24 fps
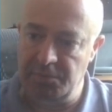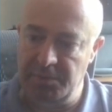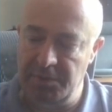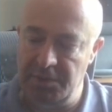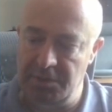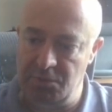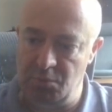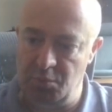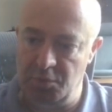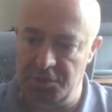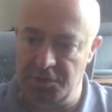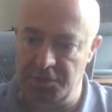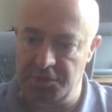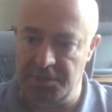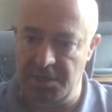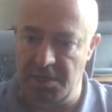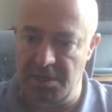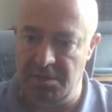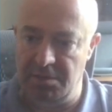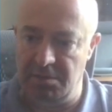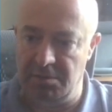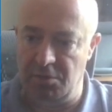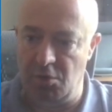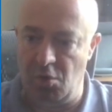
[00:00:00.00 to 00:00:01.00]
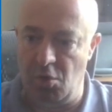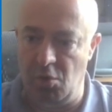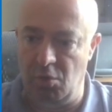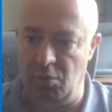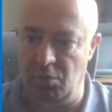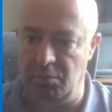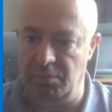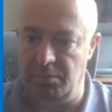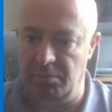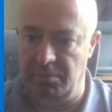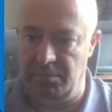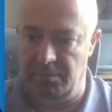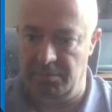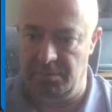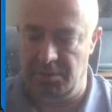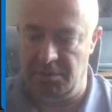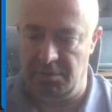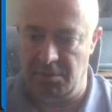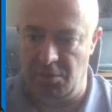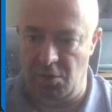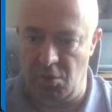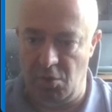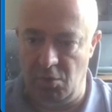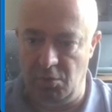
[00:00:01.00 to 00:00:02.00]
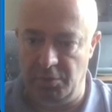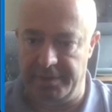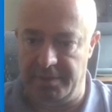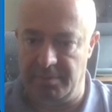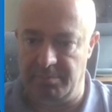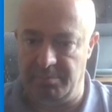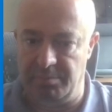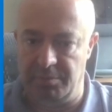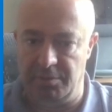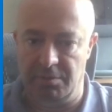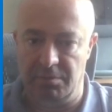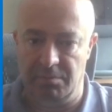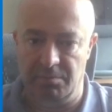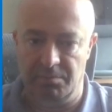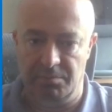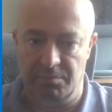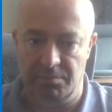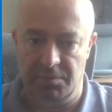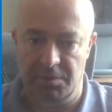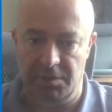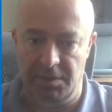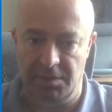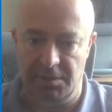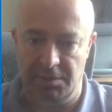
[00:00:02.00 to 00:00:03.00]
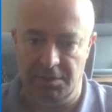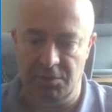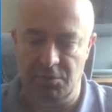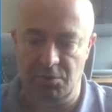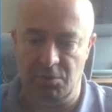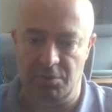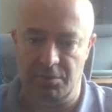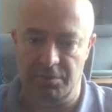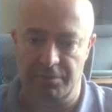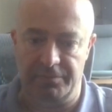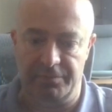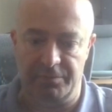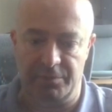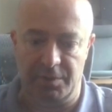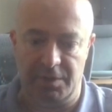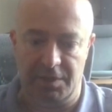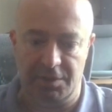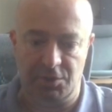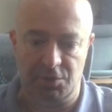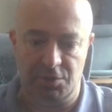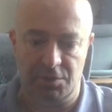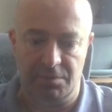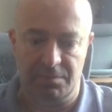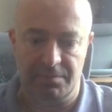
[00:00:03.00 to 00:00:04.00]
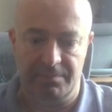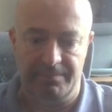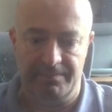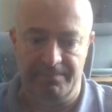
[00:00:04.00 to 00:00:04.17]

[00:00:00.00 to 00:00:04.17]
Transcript: means we just take the whole number and ignore the fraction.